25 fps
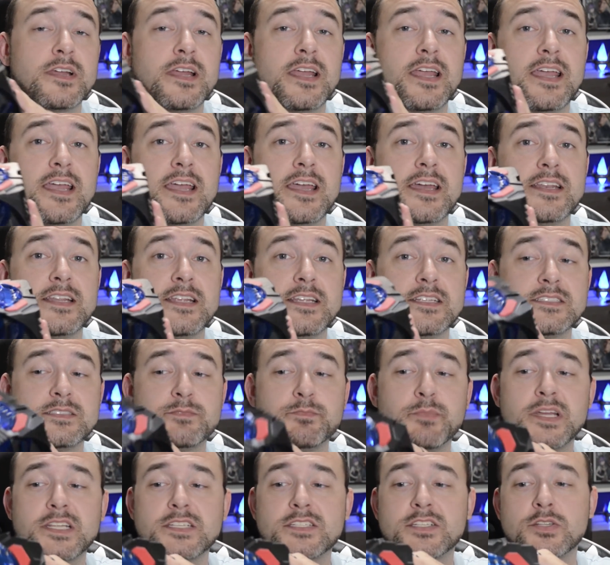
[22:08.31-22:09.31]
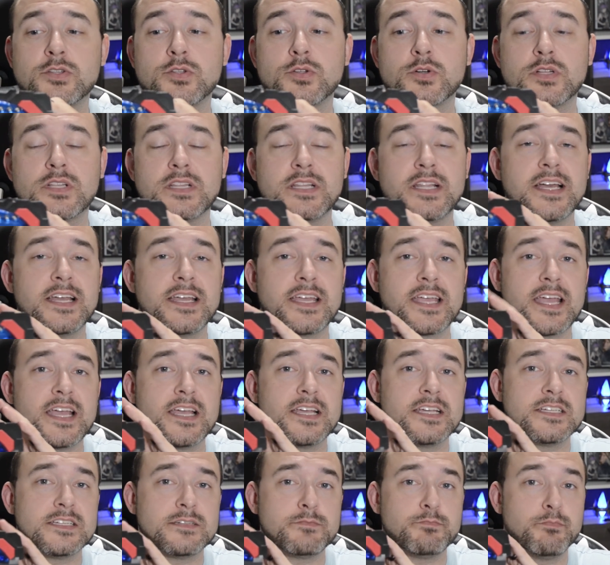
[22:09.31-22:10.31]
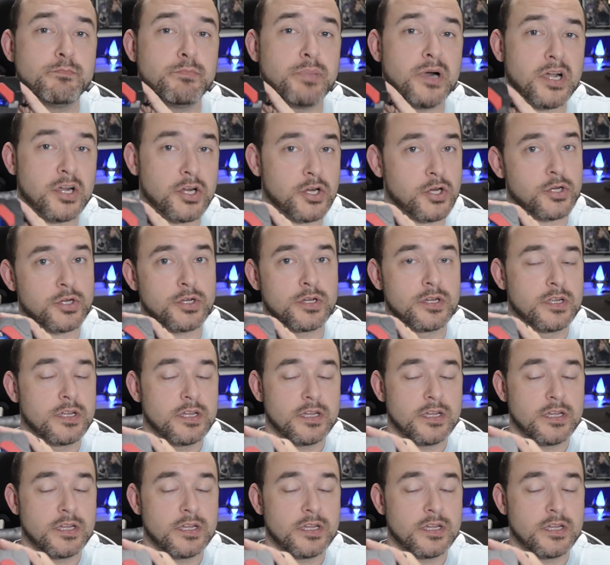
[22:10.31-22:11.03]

and it's meant to look like a bunker.